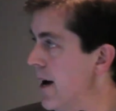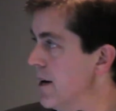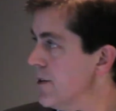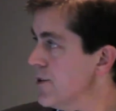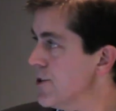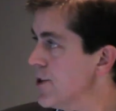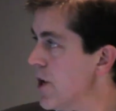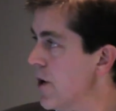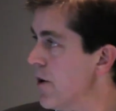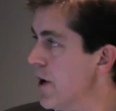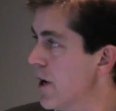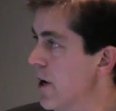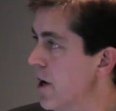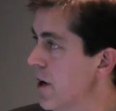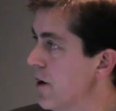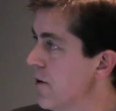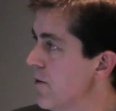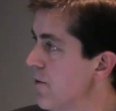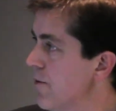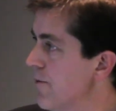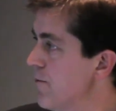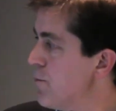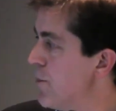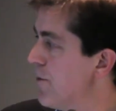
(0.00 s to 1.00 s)
So
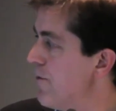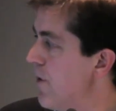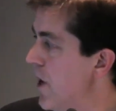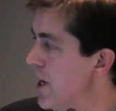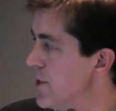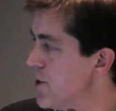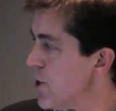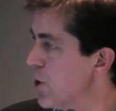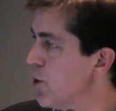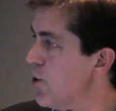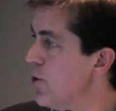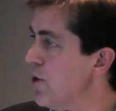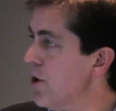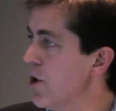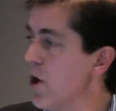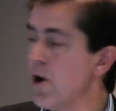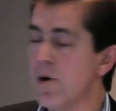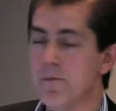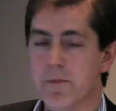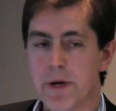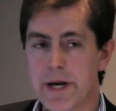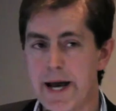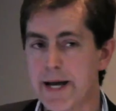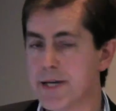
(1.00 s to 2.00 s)
it provides a good
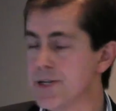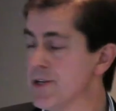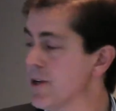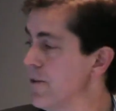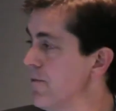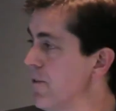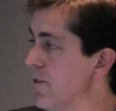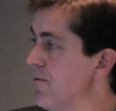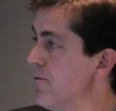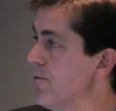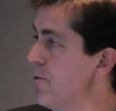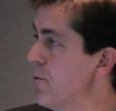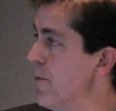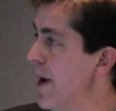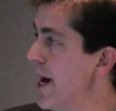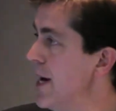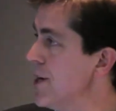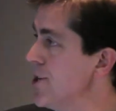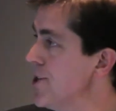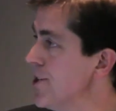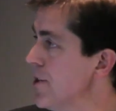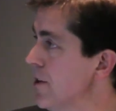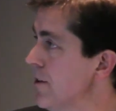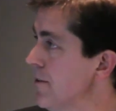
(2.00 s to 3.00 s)
combination of
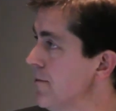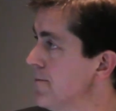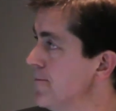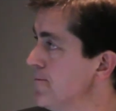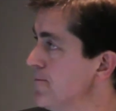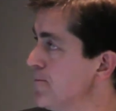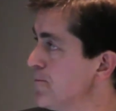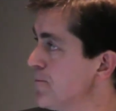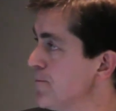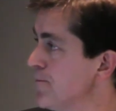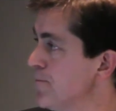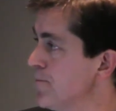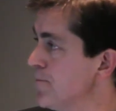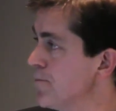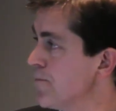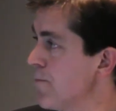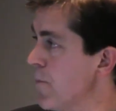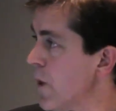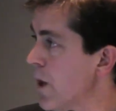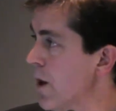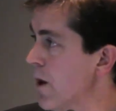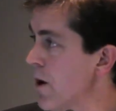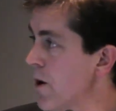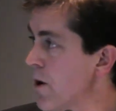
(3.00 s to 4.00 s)
information.
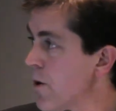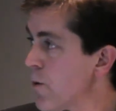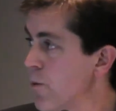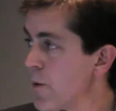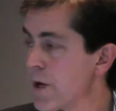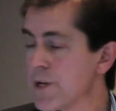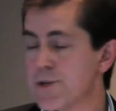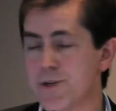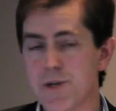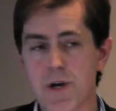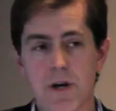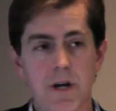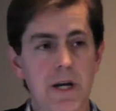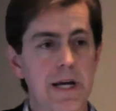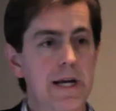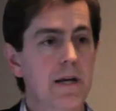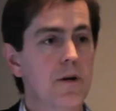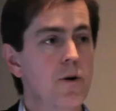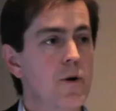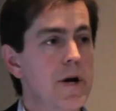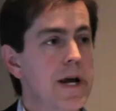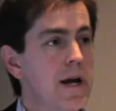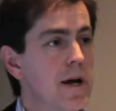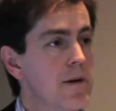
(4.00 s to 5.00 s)
We're certainly
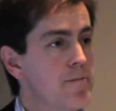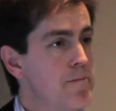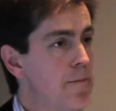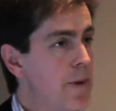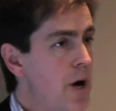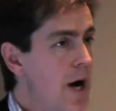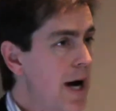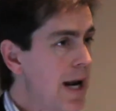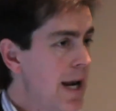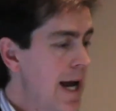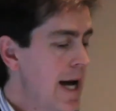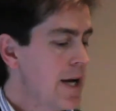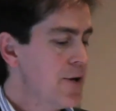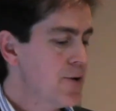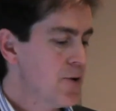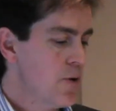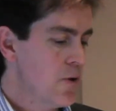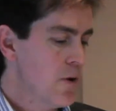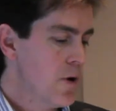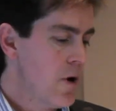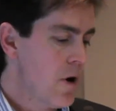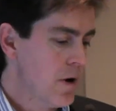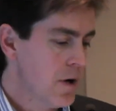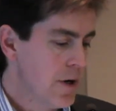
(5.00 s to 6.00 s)
looking at
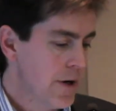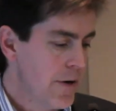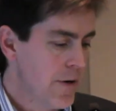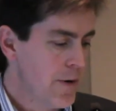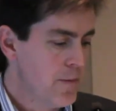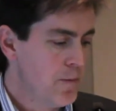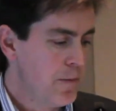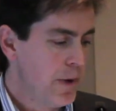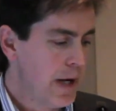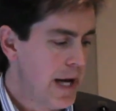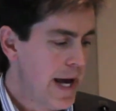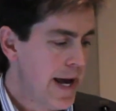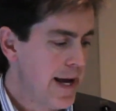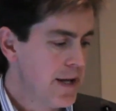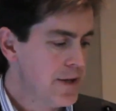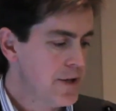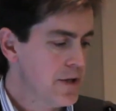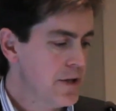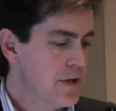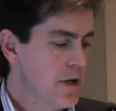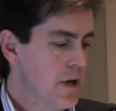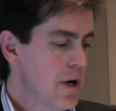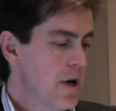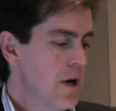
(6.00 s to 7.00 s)
bilateral cochlear
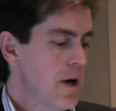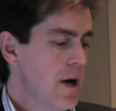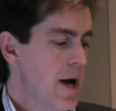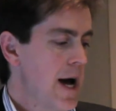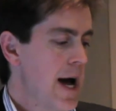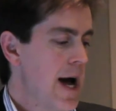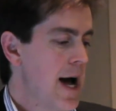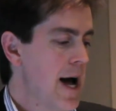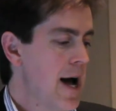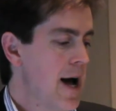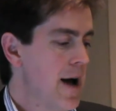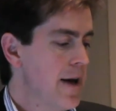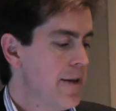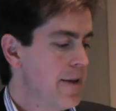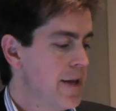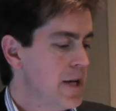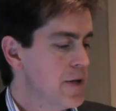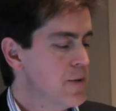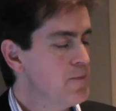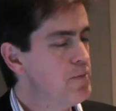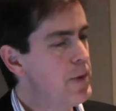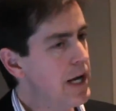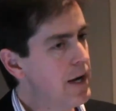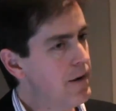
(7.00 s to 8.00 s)
implants. There's
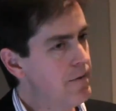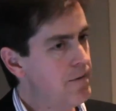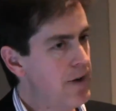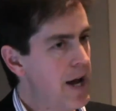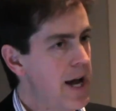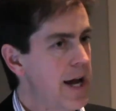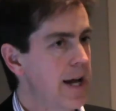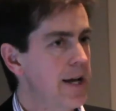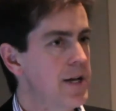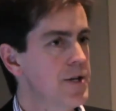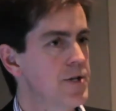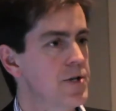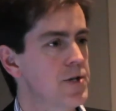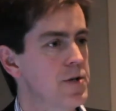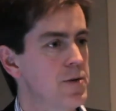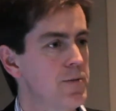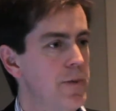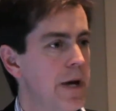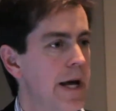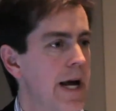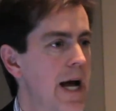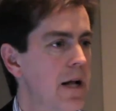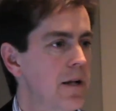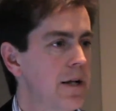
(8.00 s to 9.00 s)
big advantages of
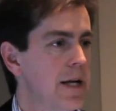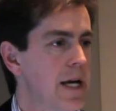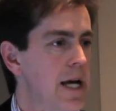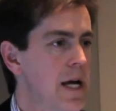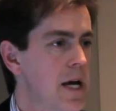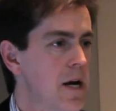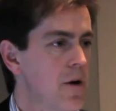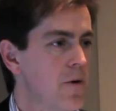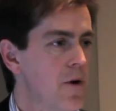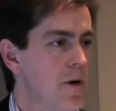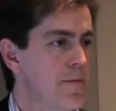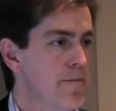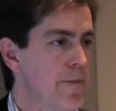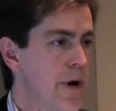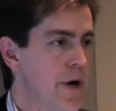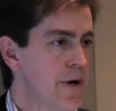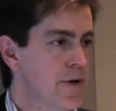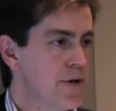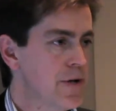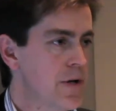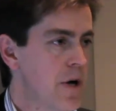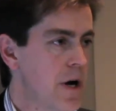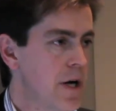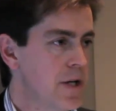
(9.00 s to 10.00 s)
being able to hear on both
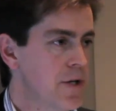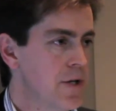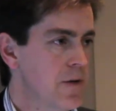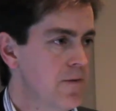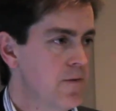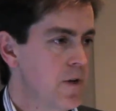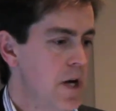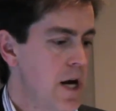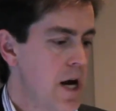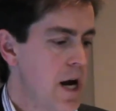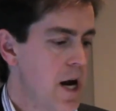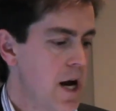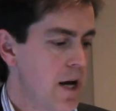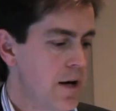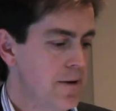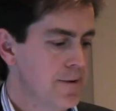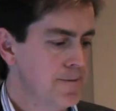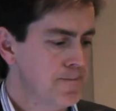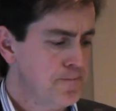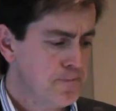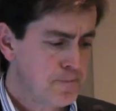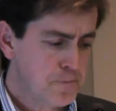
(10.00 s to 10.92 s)
sides of your head.